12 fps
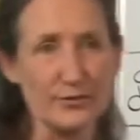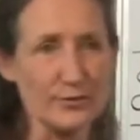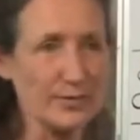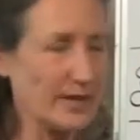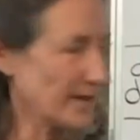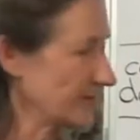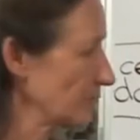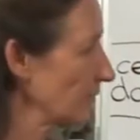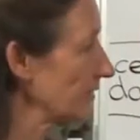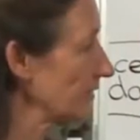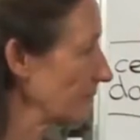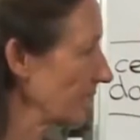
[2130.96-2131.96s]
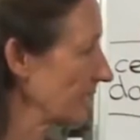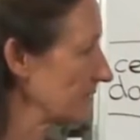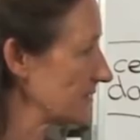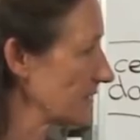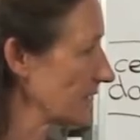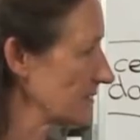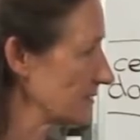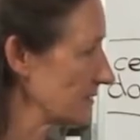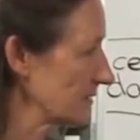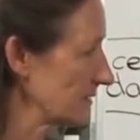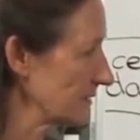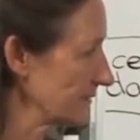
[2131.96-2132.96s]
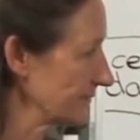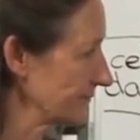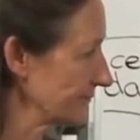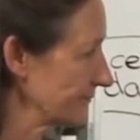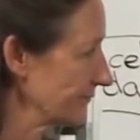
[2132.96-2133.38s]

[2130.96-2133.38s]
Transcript: your blood when the blood's nice and thin.